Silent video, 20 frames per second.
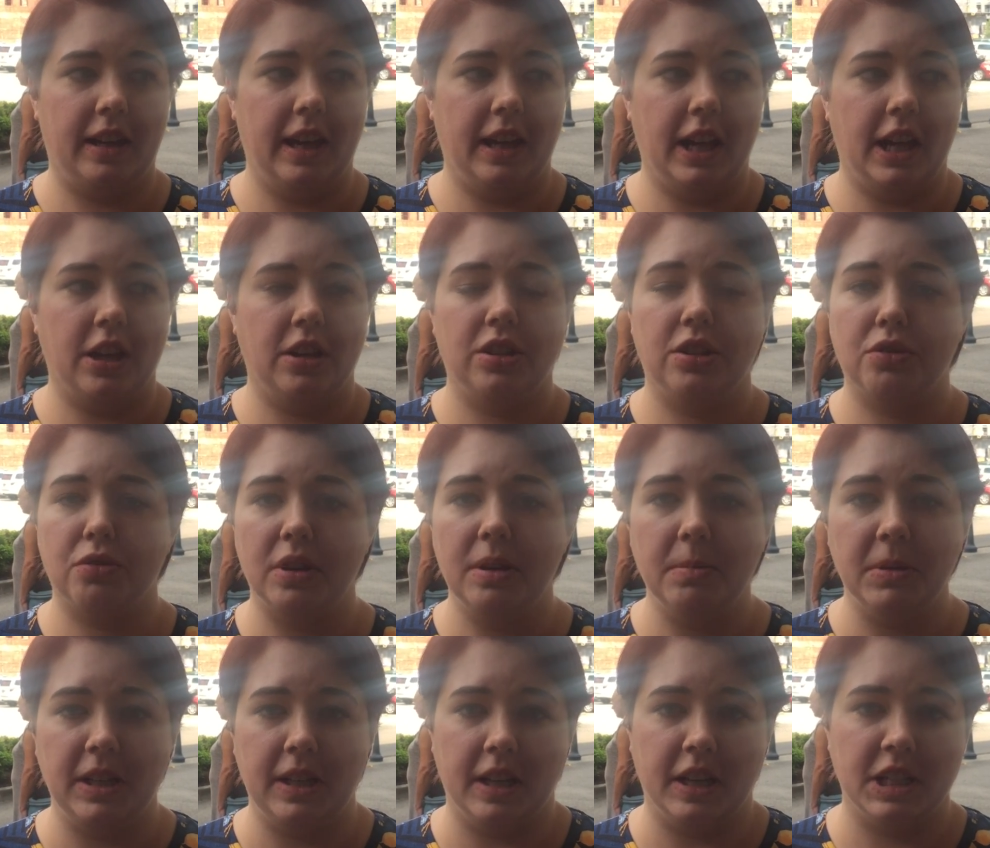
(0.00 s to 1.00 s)
get
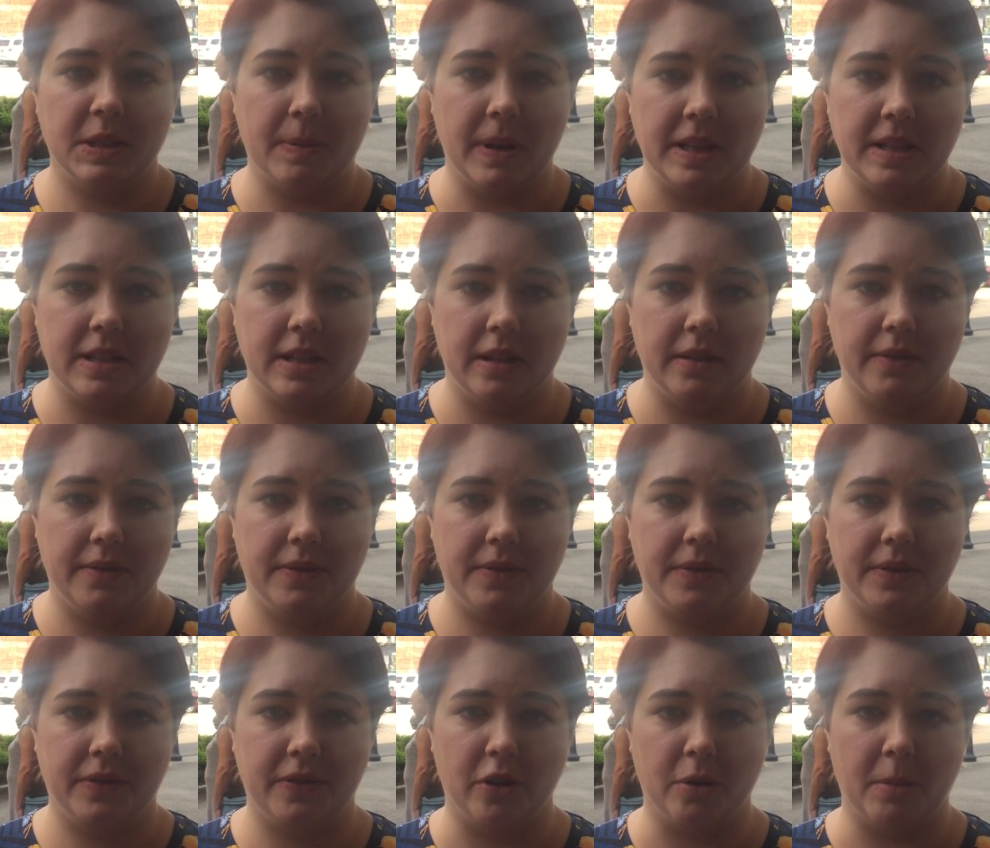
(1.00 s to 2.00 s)
extremely expensive
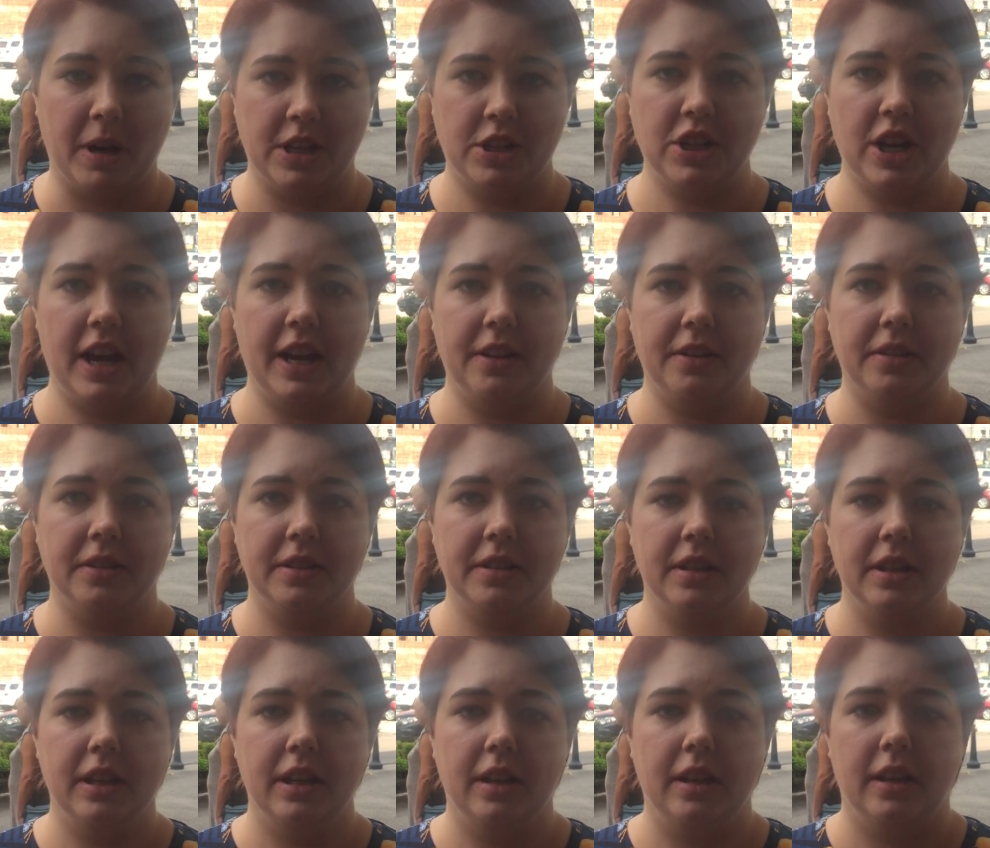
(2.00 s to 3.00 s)
for my child.